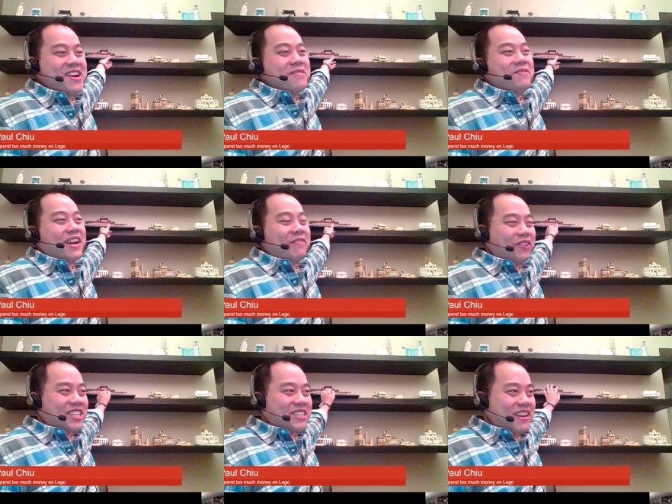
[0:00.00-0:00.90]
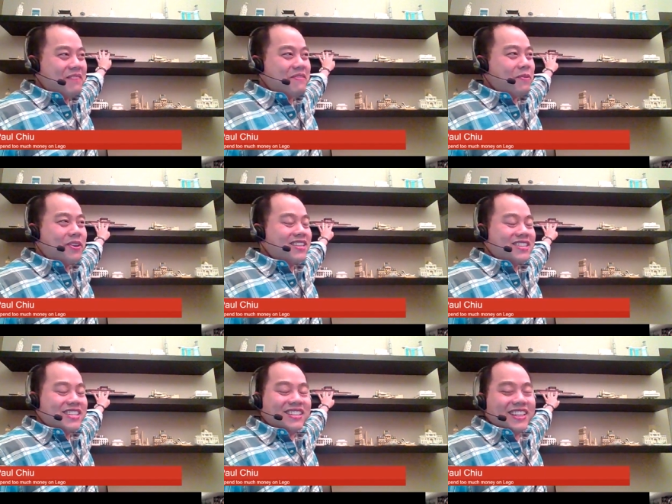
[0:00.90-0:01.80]
when I first met him, it wasn't
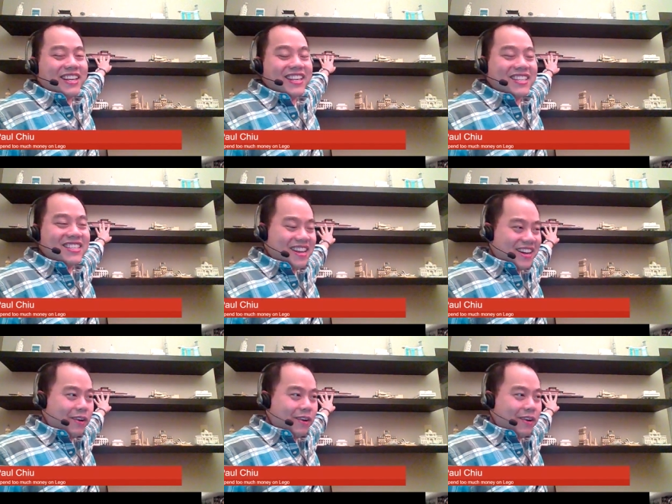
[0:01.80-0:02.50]
nearly like it is now,